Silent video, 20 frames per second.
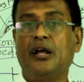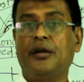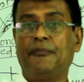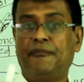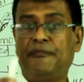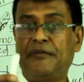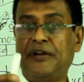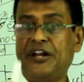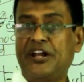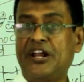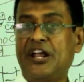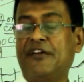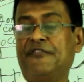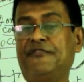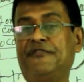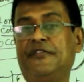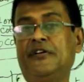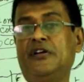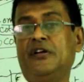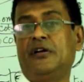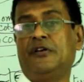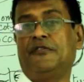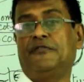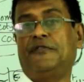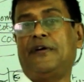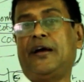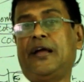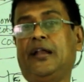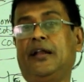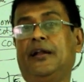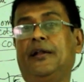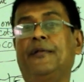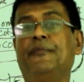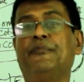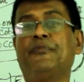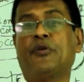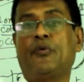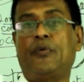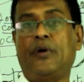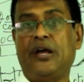PDF file,
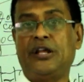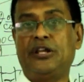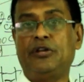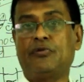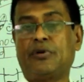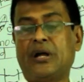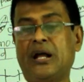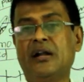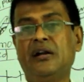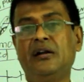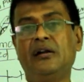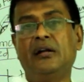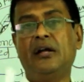where you can